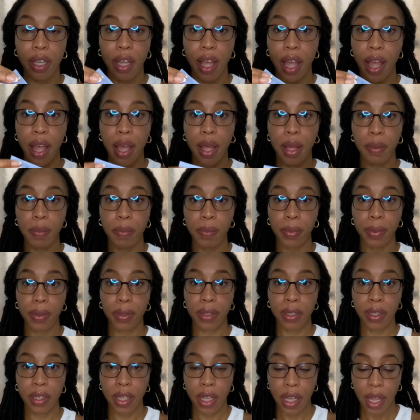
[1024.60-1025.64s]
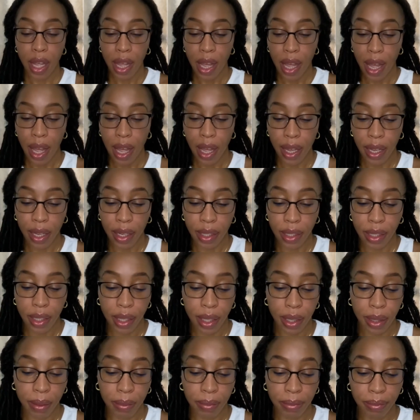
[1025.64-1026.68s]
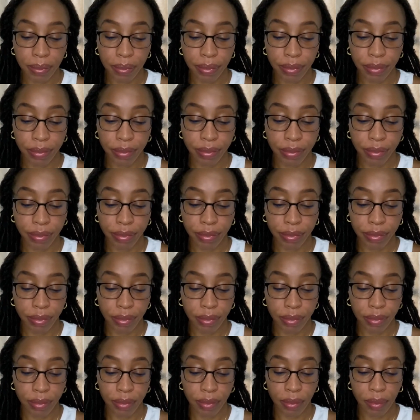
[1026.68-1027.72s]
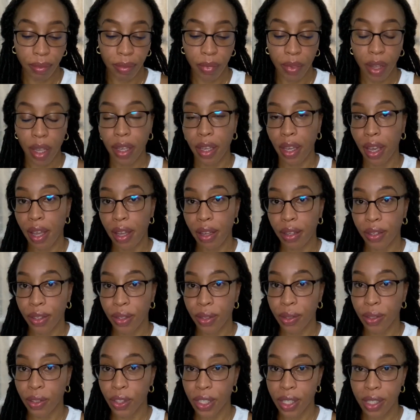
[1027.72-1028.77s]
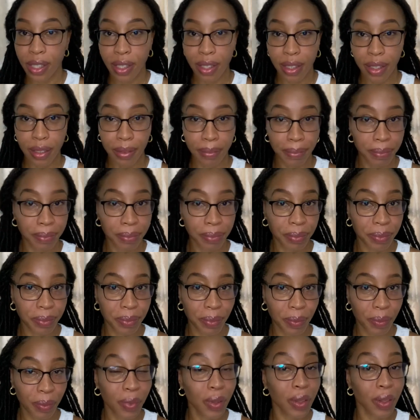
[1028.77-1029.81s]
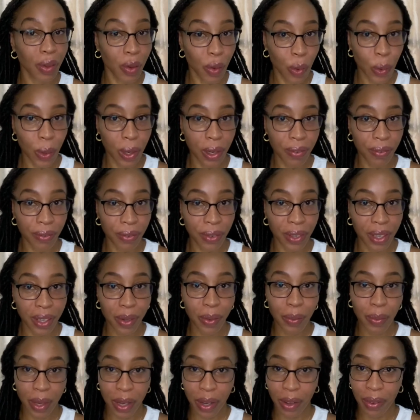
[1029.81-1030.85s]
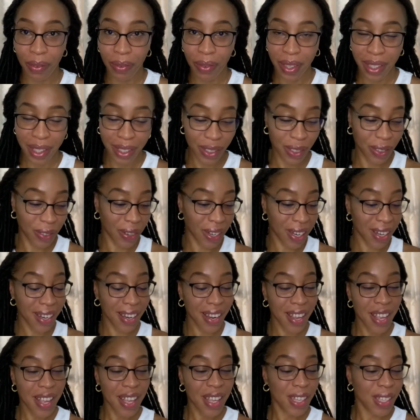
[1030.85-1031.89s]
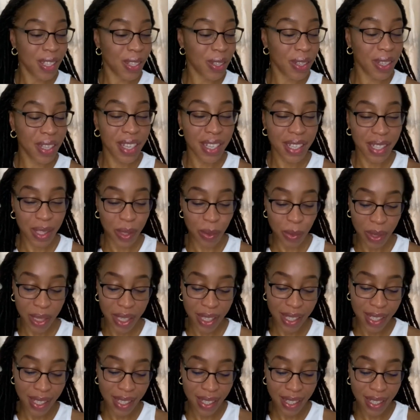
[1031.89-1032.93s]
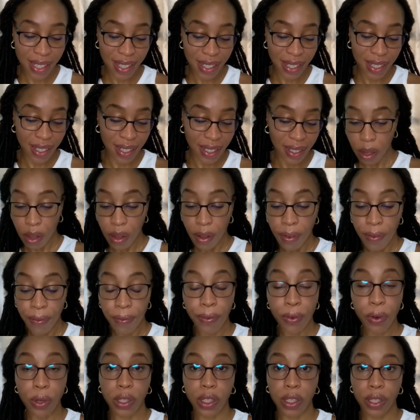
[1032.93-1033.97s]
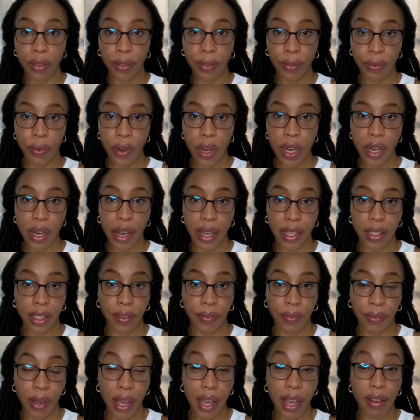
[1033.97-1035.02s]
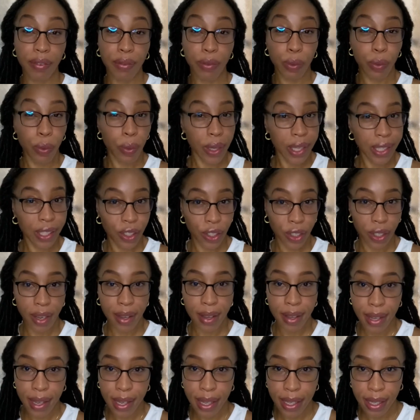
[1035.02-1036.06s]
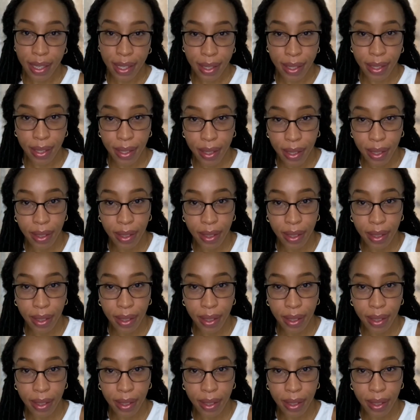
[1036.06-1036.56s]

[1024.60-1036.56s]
help and um, yeah you'll just look oil free when you're finished right so this was 43.95 which is